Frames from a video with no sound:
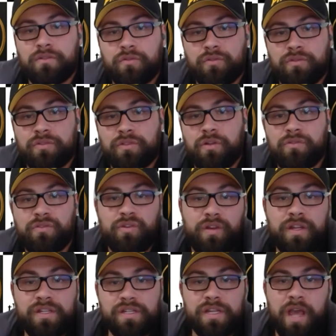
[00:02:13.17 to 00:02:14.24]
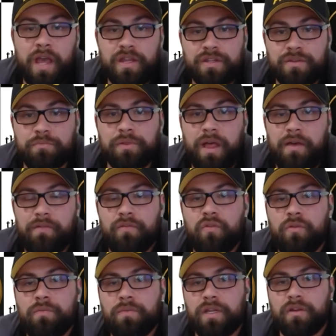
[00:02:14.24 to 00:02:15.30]
or consultants or education
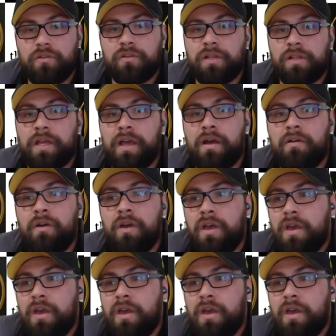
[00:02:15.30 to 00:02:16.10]
platform that could allow